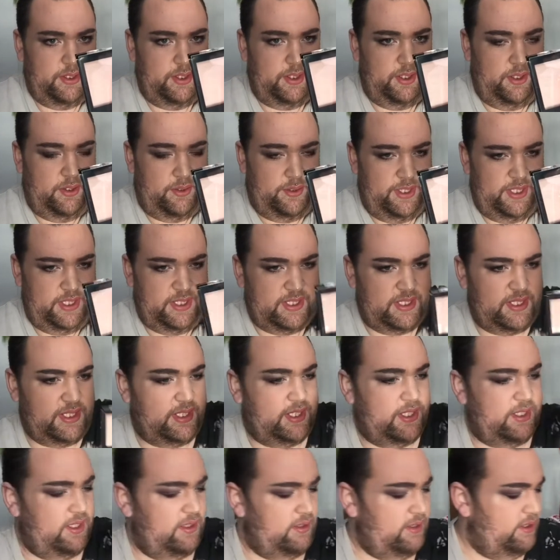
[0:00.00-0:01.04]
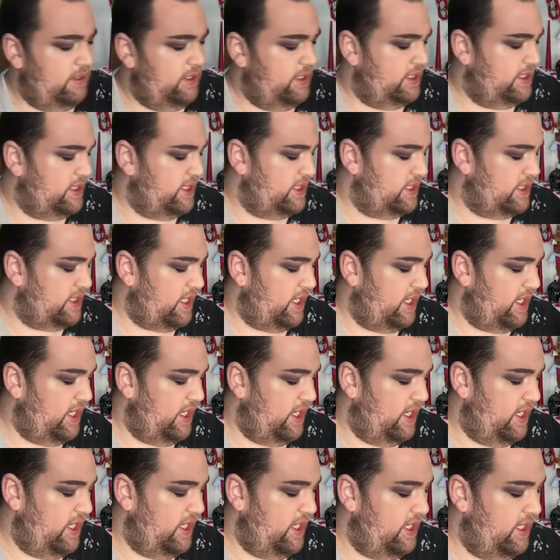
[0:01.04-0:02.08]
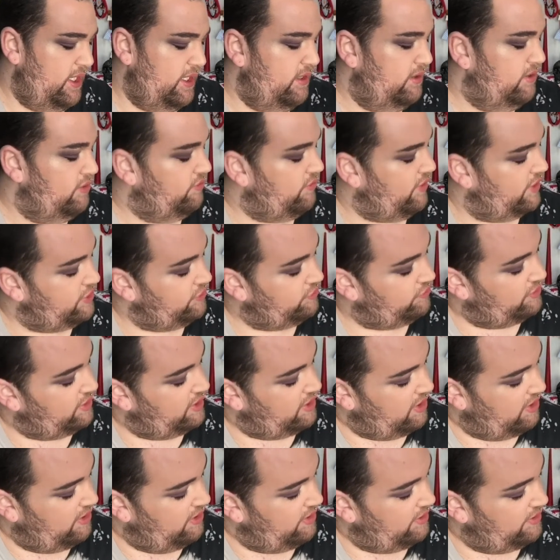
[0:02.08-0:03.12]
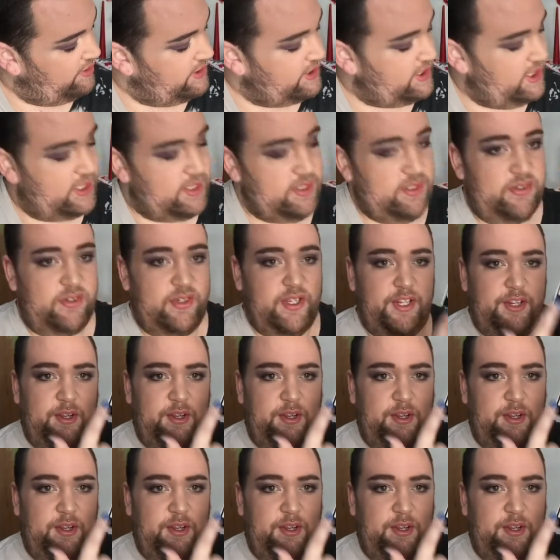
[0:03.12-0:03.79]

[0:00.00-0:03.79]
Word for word: Light. Is this a graduate highlighter? It's like